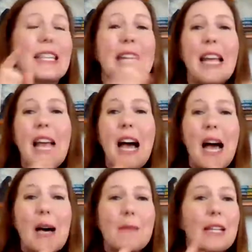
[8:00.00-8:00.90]
and
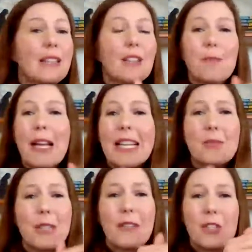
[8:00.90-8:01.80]
my kids
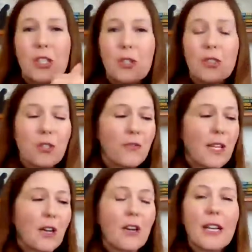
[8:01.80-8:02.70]
will even just use their
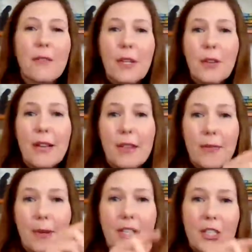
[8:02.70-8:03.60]
finger if we don't have enough
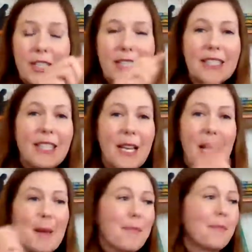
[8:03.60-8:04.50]
brushes
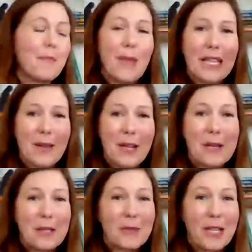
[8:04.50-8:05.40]
to make the
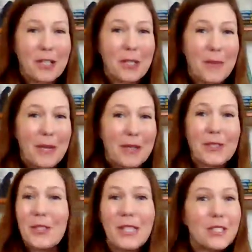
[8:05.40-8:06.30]
colors magically appear.
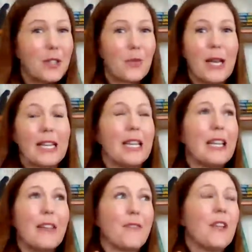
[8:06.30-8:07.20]
So these are great. And
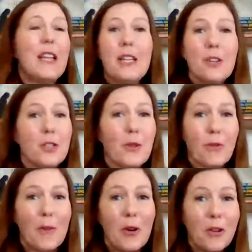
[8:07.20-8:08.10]
if you're doing
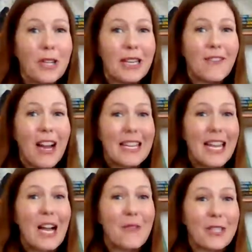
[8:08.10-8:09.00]
remote learning right
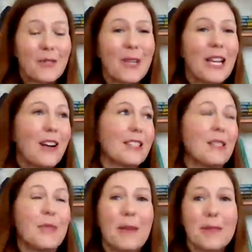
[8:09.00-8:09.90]
now, which we are,
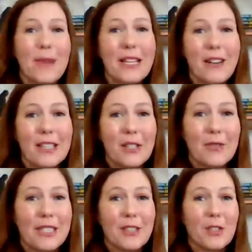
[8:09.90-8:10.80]
sometimes my youngest who
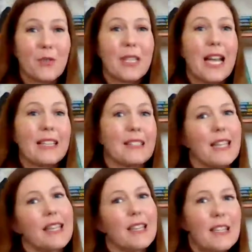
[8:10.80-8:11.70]
isn't in school yet is
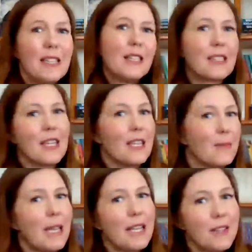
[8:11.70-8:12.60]
like kind of
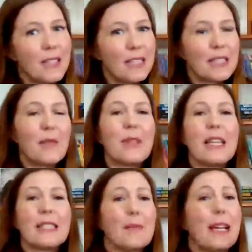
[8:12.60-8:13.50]
bothering his
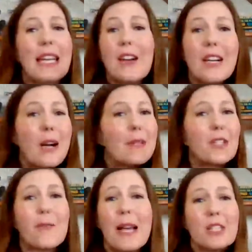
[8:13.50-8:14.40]
siblings. I'm like, here, come and do
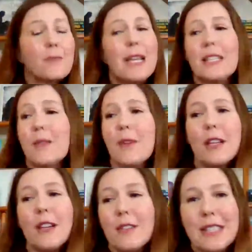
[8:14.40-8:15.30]
a magic painting book.
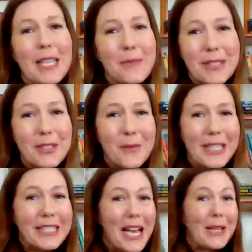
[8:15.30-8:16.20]
Oh, it saved me so many
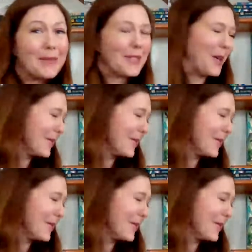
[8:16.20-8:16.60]
times. So